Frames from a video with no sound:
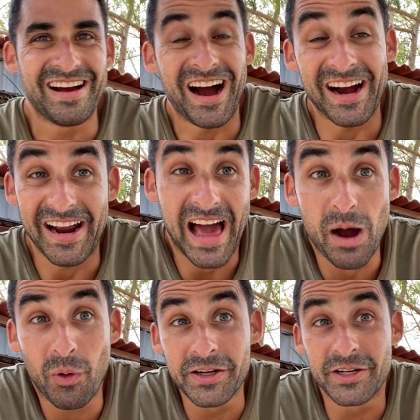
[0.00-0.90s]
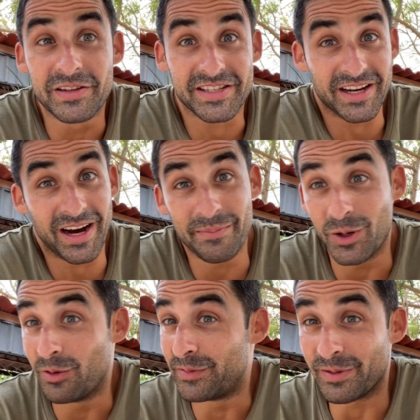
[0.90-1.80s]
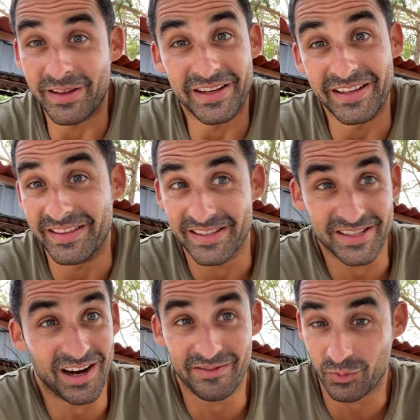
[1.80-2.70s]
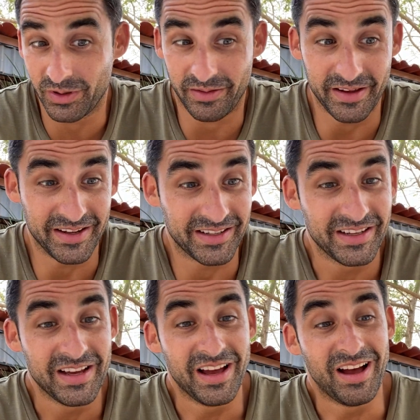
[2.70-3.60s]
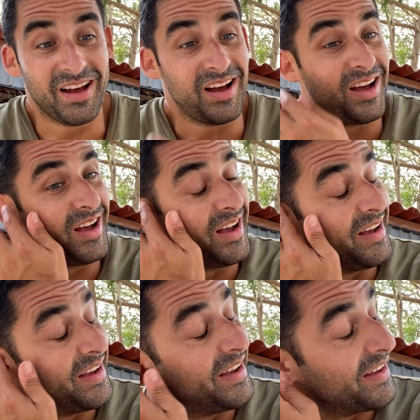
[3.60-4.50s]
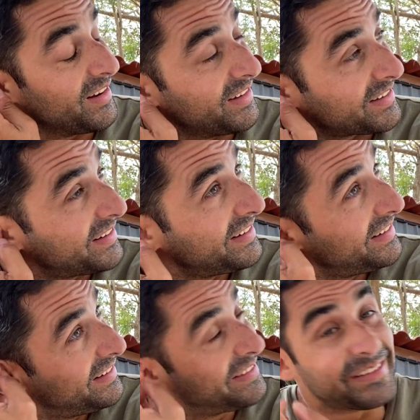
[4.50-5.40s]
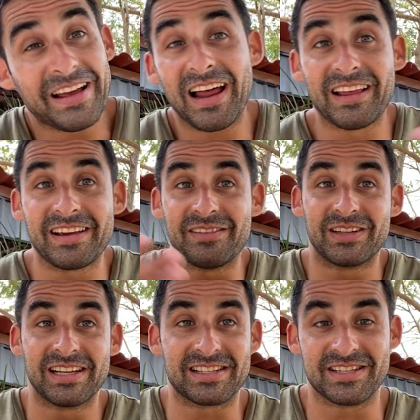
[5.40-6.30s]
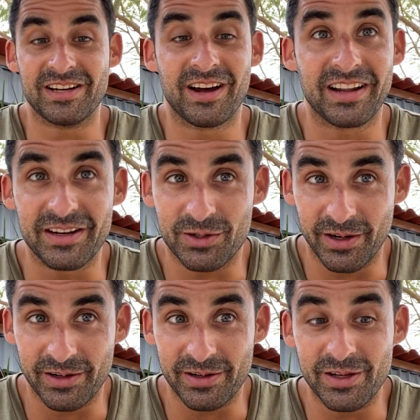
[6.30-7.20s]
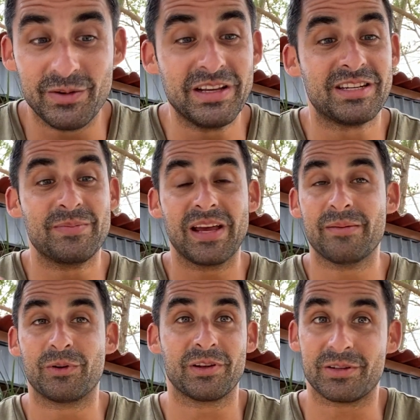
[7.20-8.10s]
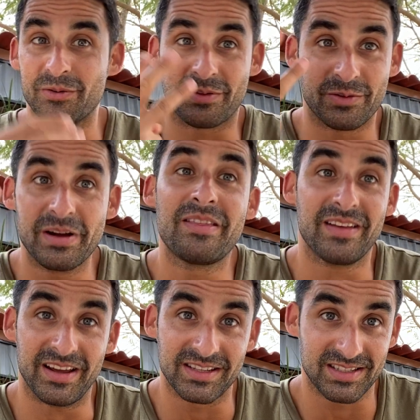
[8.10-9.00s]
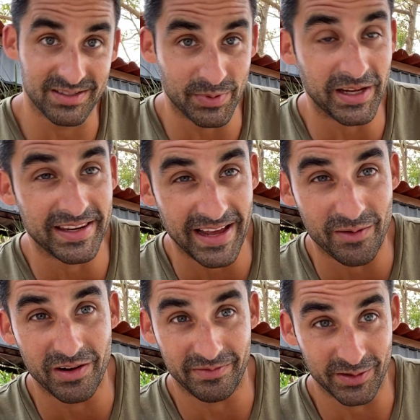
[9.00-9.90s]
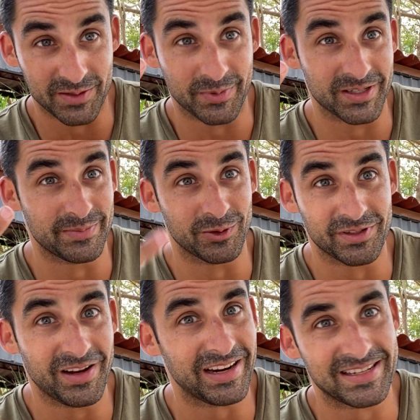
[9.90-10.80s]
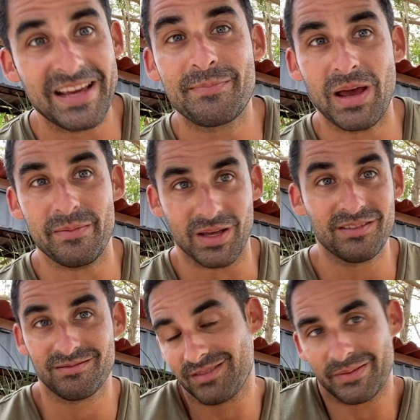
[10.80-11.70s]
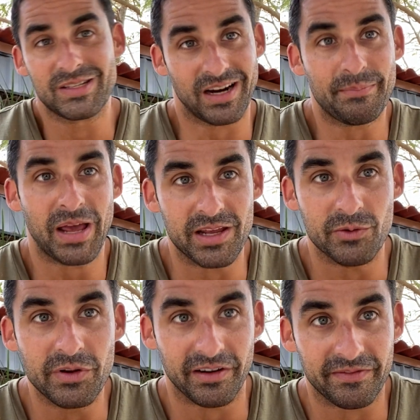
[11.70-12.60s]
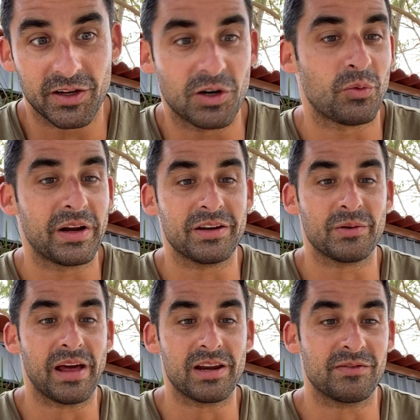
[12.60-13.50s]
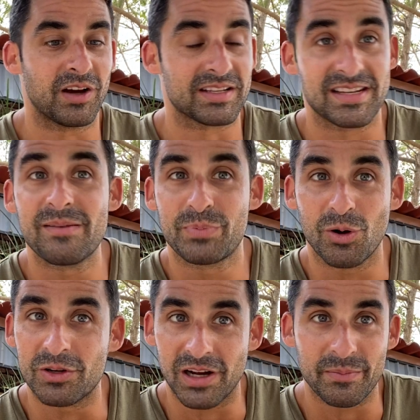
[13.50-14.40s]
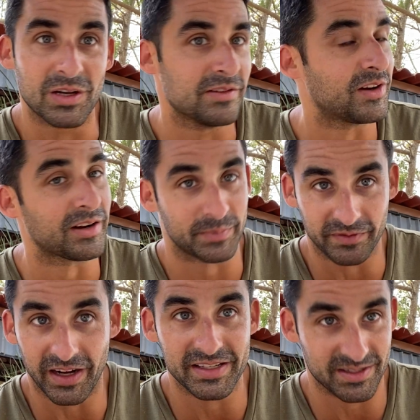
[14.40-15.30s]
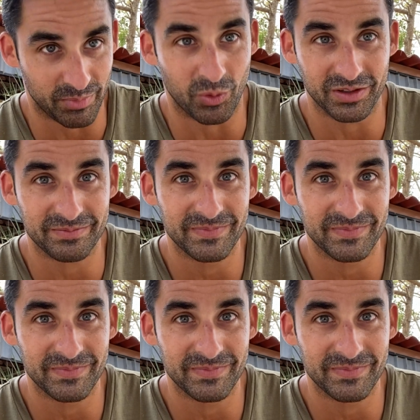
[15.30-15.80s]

Alright, I want you to stop overthinking this software thing. Look, the reality of it is, as an online trainer, you need to be able to do 3 things. Let's break it down into first principles. You got to take payment. Somebody's got to pay you. You got to figure out a way to do that. You've got to send programming. You've got to provide support.